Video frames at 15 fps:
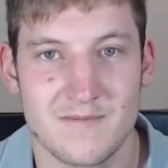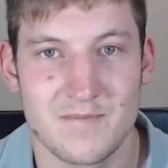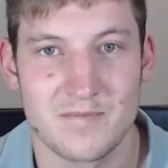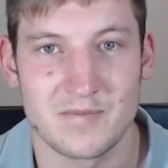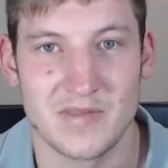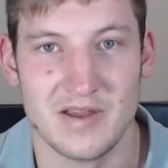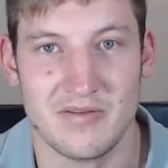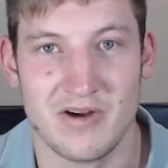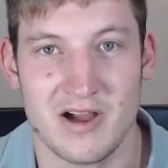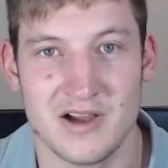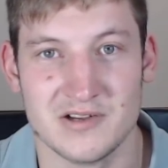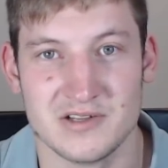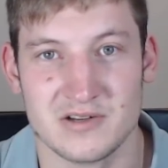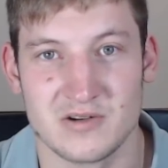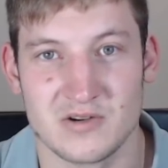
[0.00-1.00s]

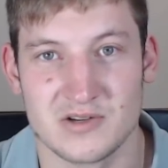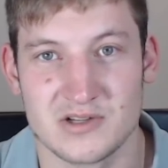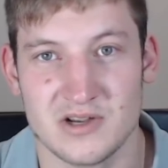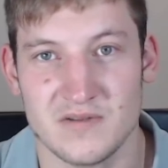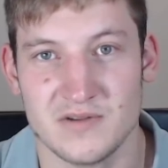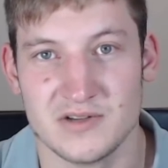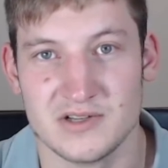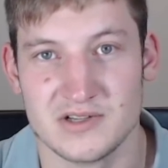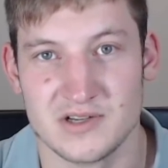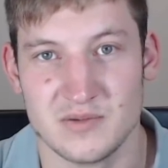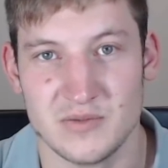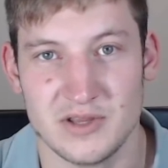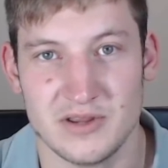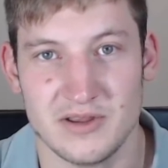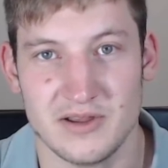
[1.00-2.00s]
rise in
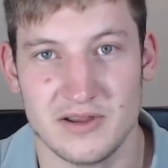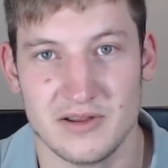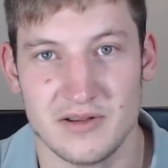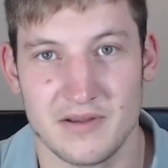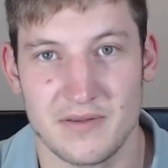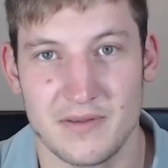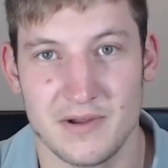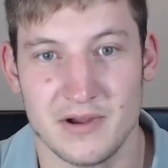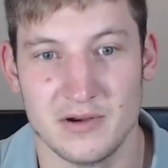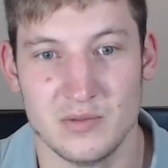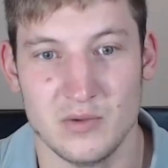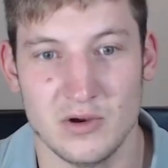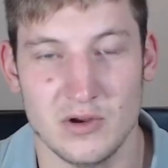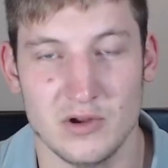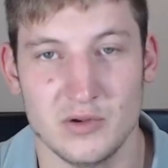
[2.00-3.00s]
conservatism in the third
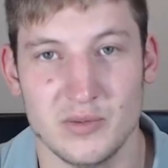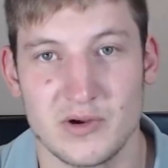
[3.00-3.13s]
world,